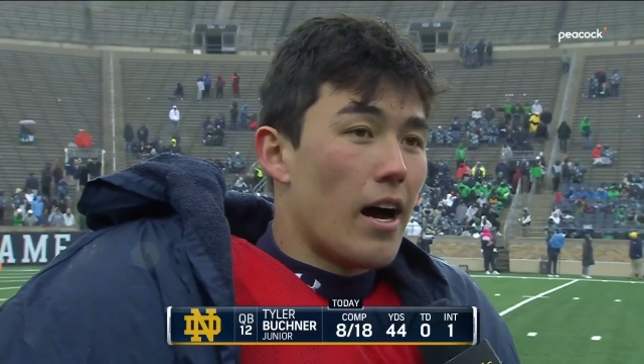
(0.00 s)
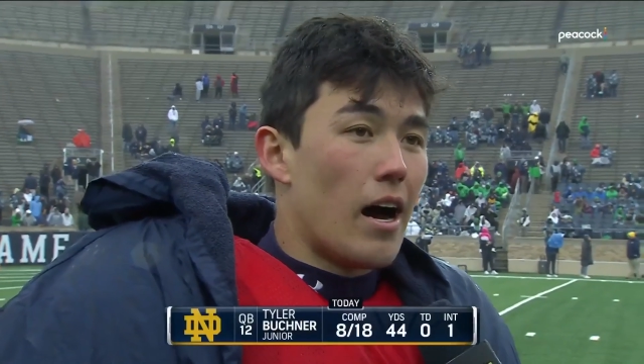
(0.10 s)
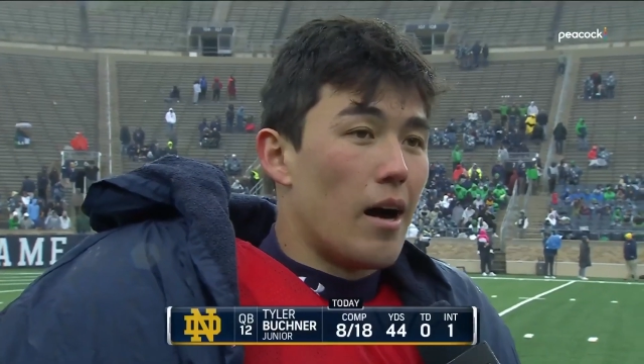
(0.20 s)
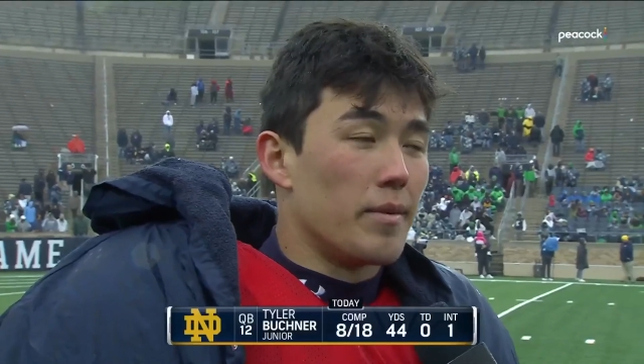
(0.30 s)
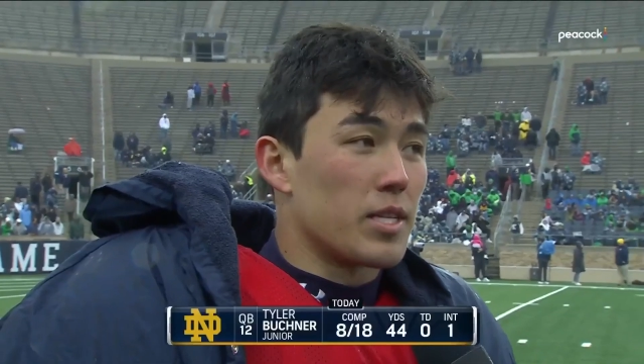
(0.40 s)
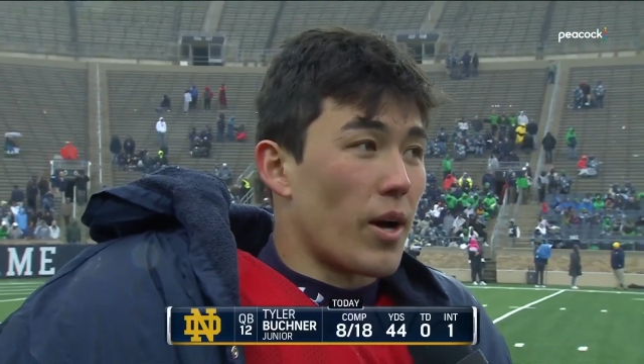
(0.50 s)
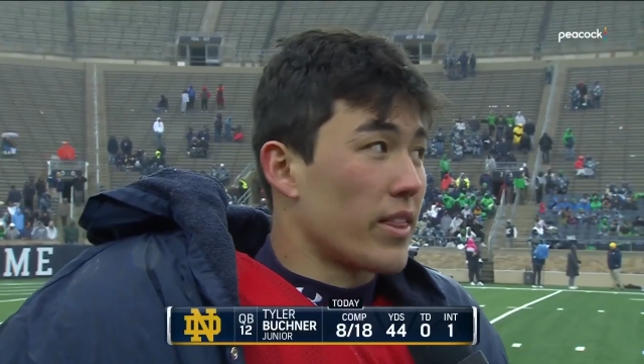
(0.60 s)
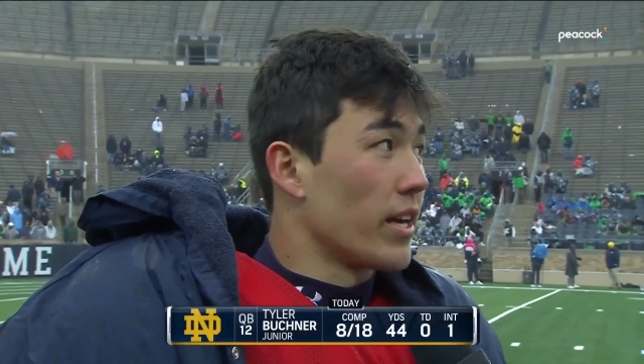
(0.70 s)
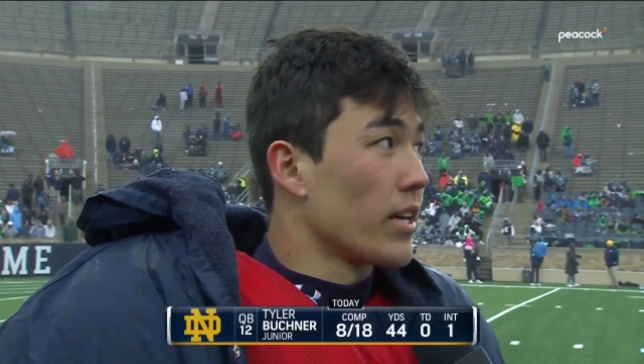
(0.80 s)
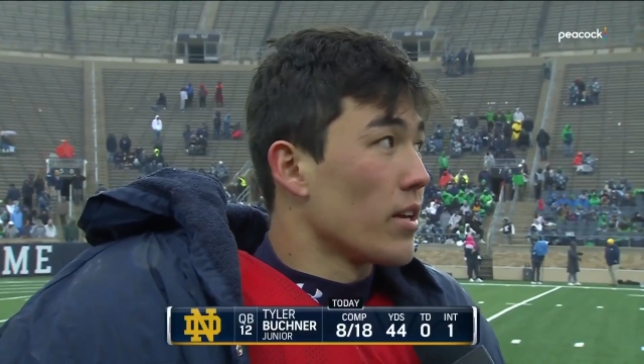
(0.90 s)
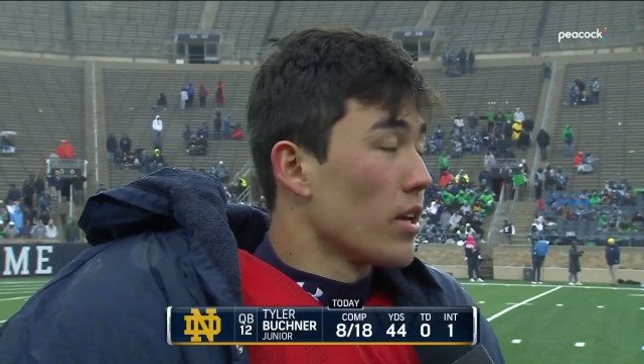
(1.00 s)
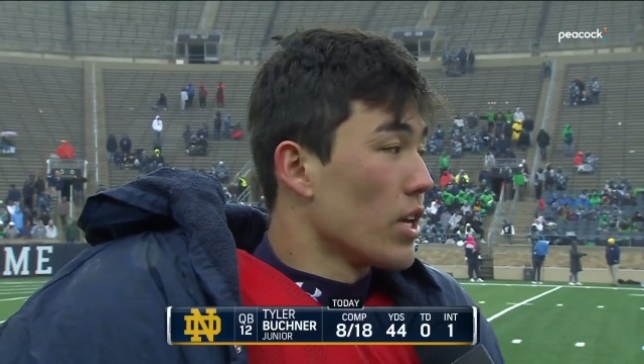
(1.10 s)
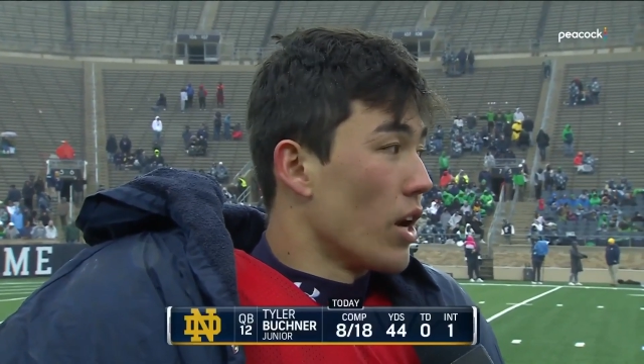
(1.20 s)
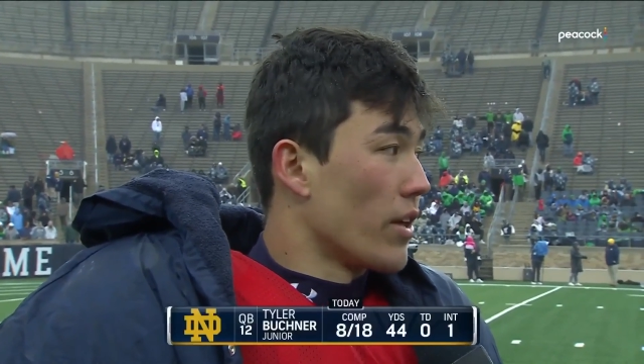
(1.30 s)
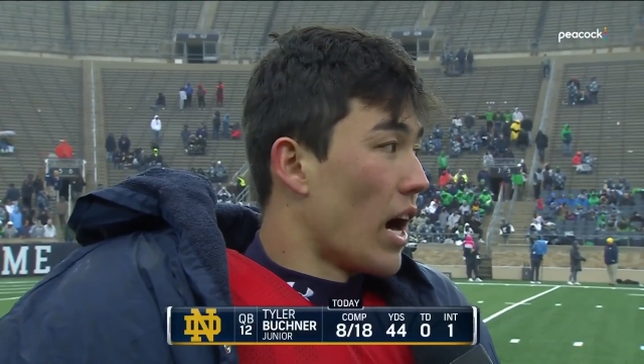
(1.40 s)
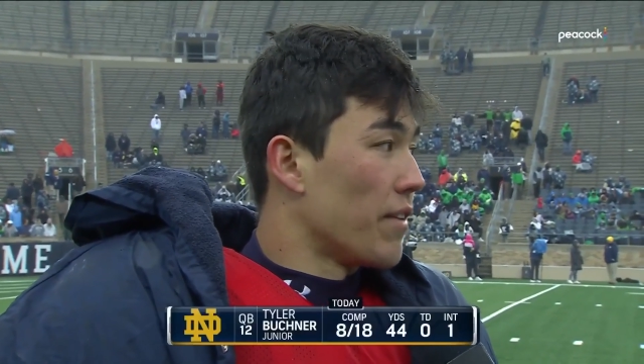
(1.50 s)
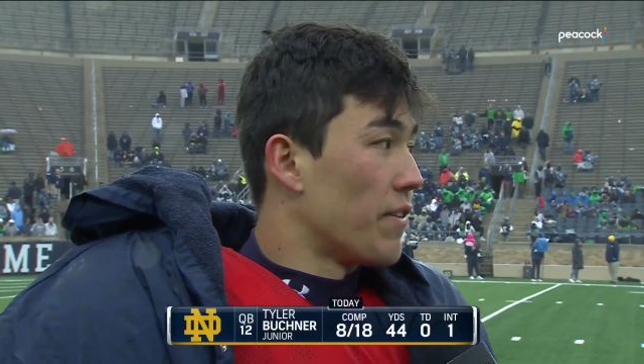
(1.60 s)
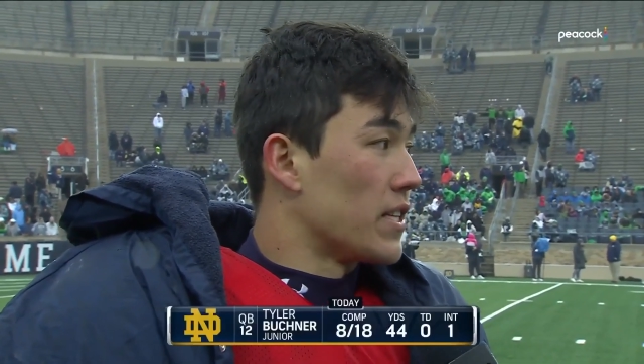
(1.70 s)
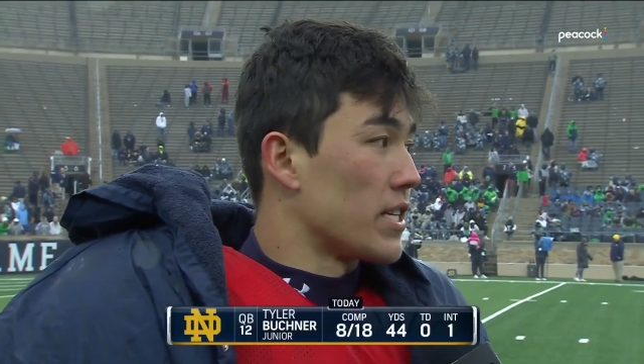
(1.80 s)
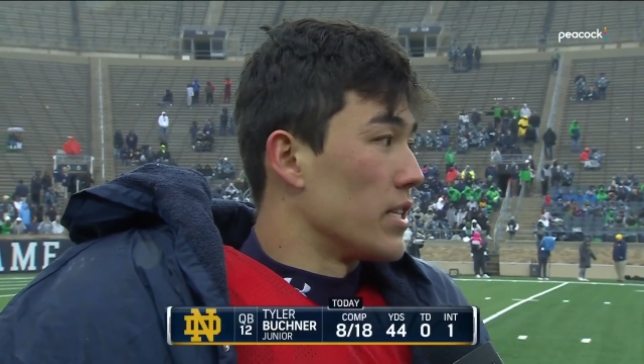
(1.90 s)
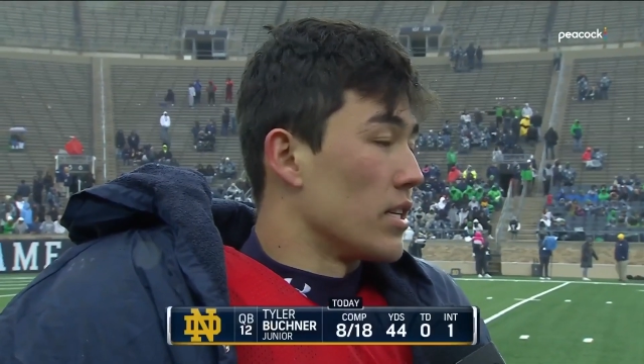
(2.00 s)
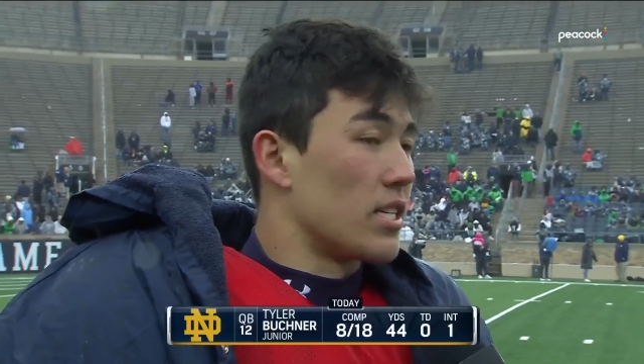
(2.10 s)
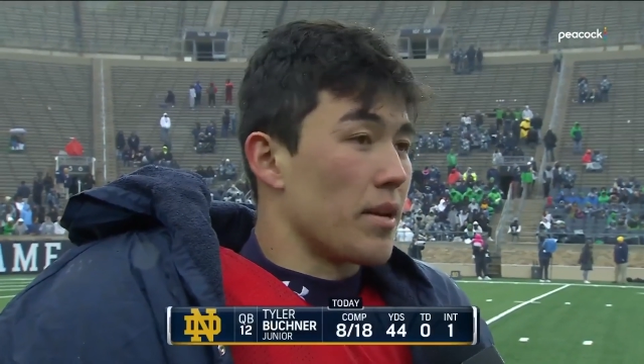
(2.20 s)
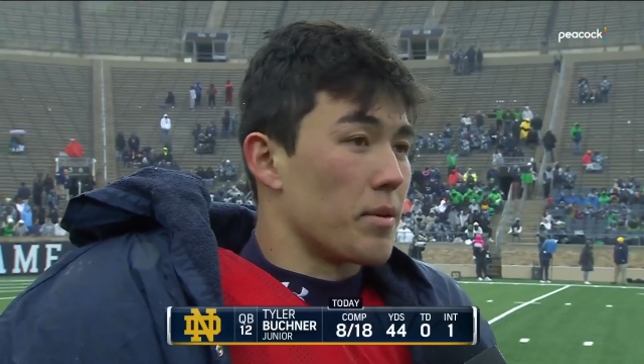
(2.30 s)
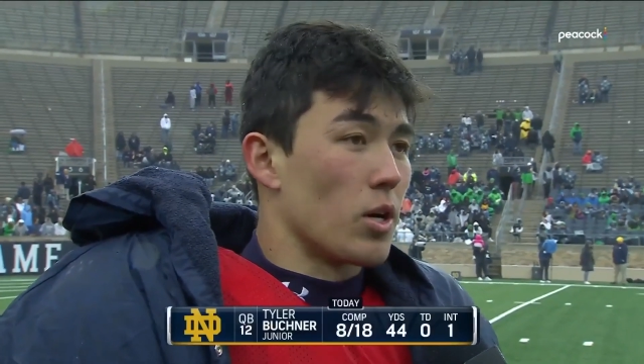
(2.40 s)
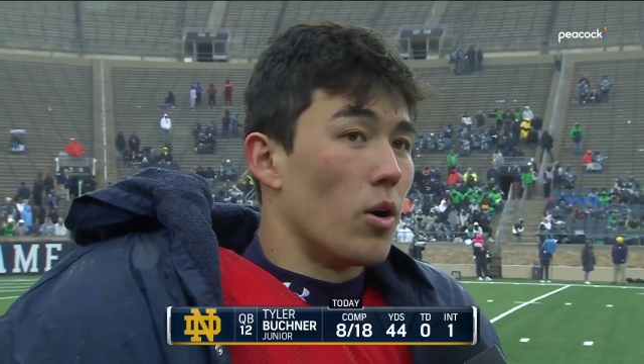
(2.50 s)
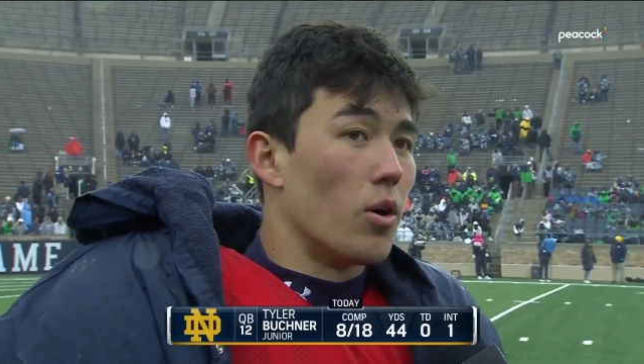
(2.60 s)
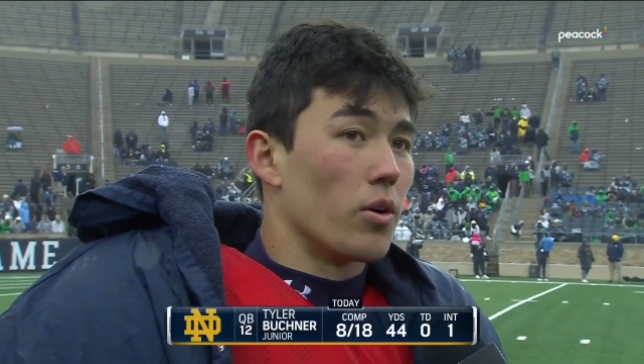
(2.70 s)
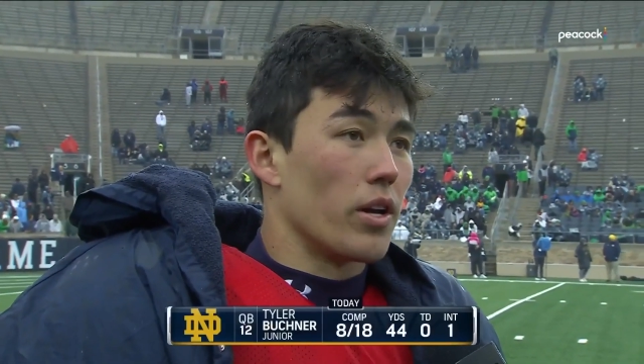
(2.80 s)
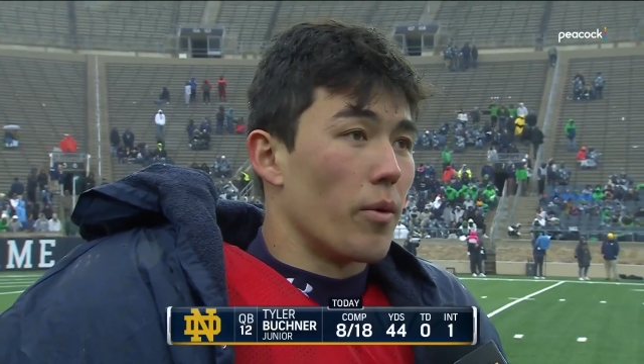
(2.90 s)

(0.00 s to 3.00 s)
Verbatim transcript: Um, and so I think, you know, the offense and the team as a whole,